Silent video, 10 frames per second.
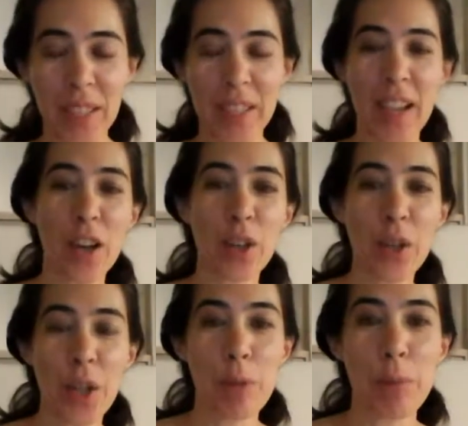Now,
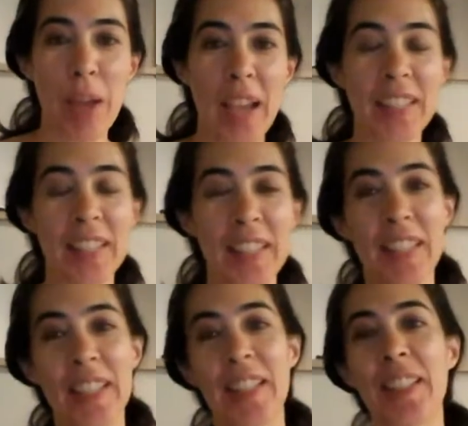back
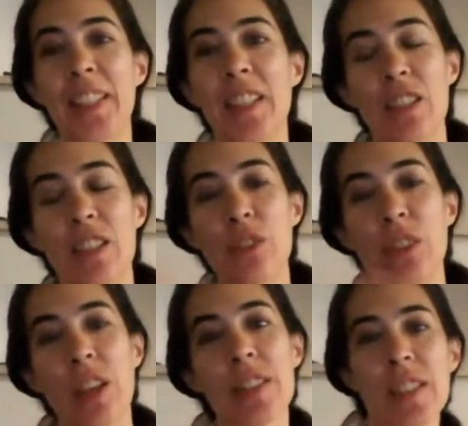in
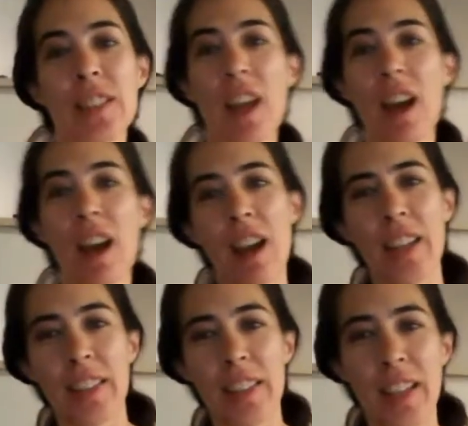
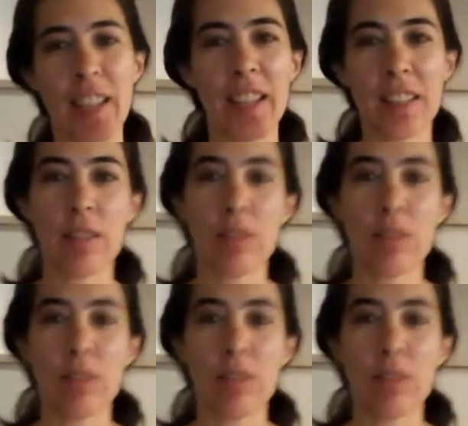2009, 8,